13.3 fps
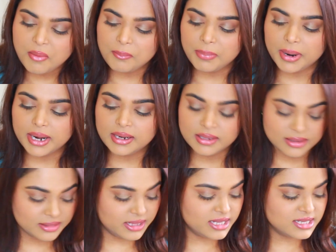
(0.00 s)
But
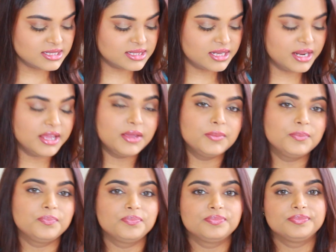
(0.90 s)
these three,
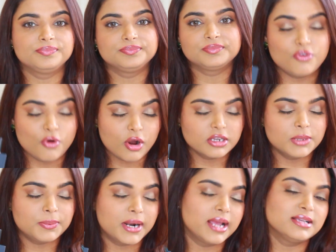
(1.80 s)
for
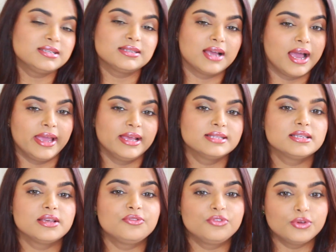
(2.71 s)
the price, guys,
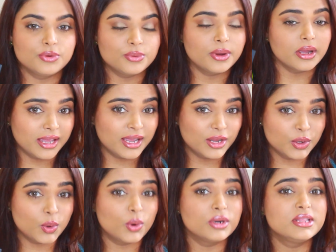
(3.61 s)
if you
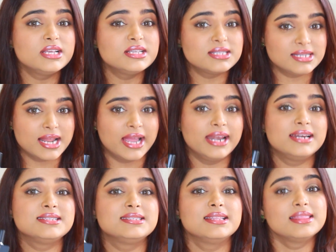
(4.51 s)
ignore the
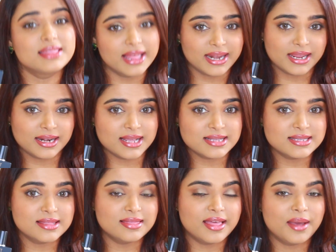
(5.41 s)
slight syntheticness
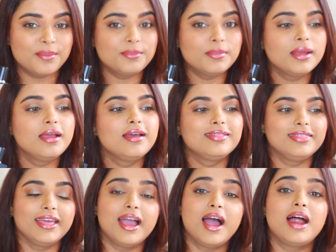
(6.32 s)
in them,
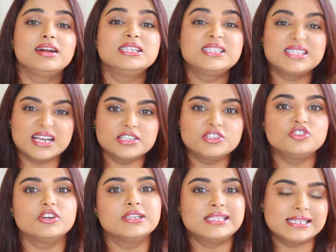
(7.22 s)
they are such
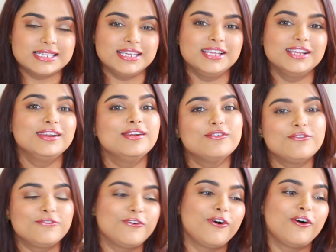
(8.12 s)
a steal
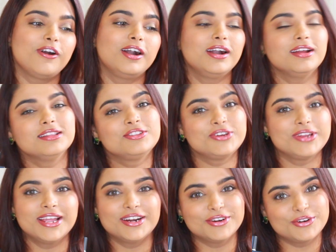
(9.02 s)
for
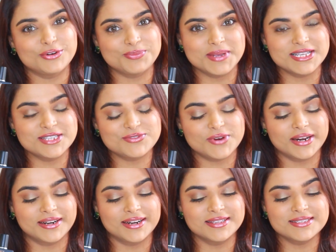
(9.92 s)
300 rupees
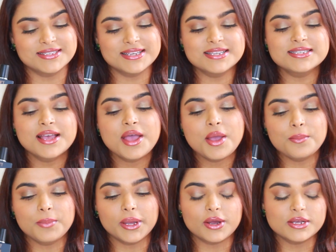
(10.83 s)
fragrances,
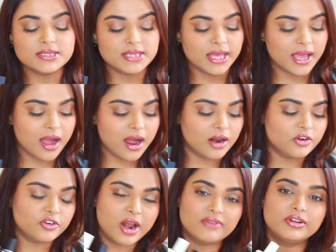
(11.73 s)
because they are
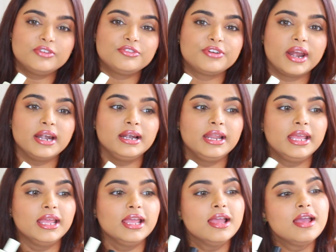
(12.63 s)
travel
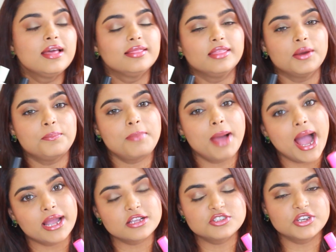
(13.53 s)
friendly. Their
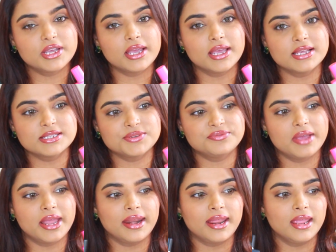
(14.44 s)
packaging is
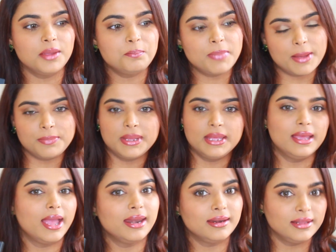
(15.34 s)
very
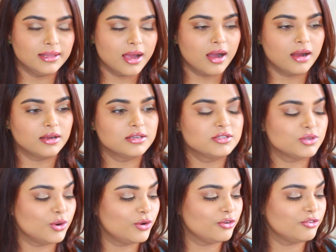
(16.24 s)
peppy and young
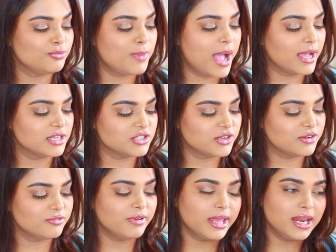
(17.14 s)
sort of
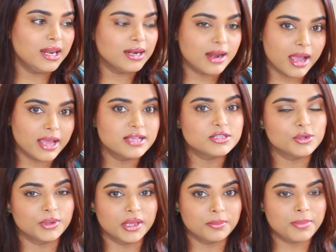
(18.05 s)
packaging, very nice
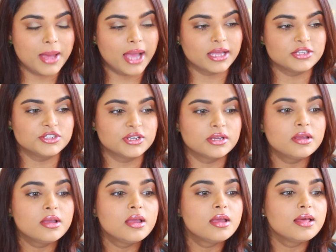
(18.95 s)
looking packaging.